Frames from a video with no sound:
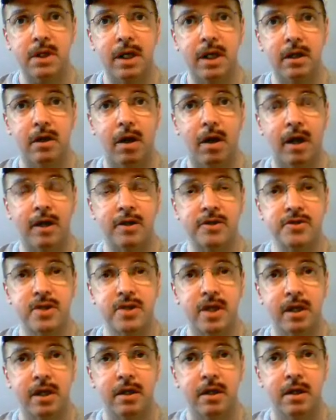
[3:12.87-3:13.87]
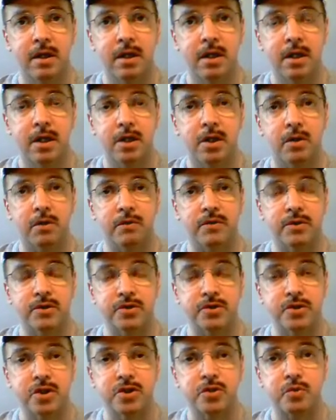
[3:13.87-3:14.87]
And God is saying, you know, if
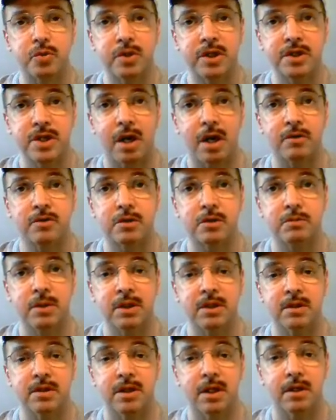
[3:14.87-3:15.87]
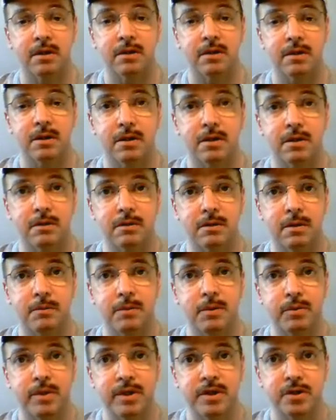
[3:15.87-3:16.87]
you'll just reach out to me today. Let
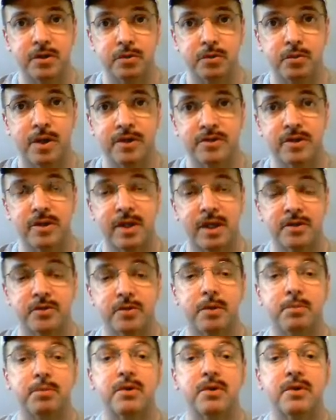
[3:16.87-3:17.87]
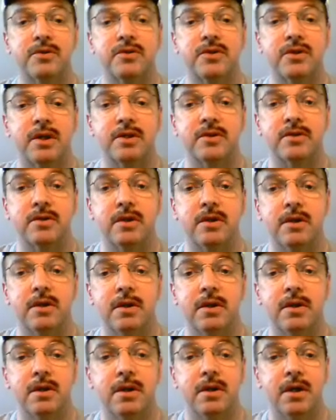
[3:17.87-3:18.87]
me read you the rest of that scripture. It says,
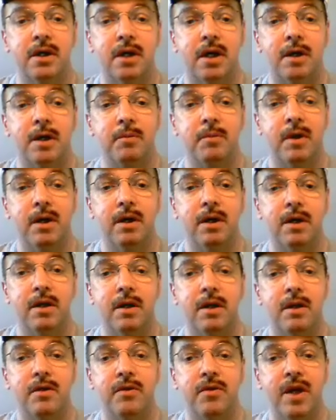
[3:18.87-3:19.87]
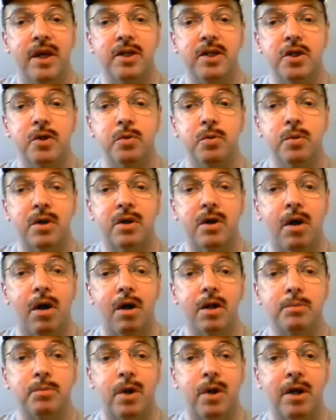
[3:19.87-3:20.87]
then you will
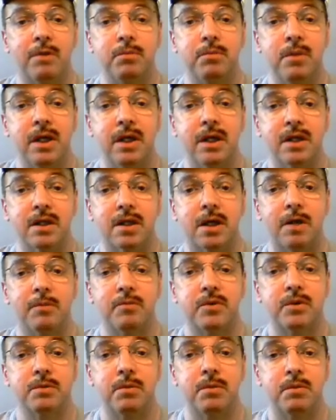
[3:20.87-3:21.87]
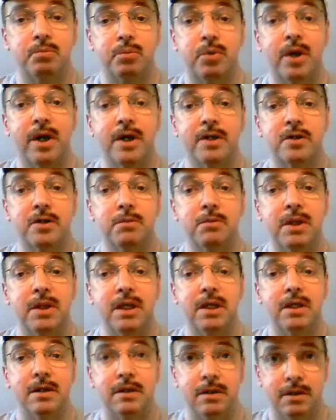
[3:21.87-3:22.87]
call upon me and come to and pray to
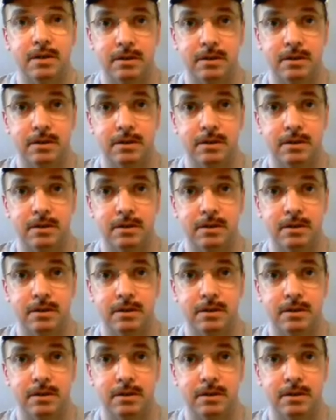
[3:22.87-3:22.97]
me,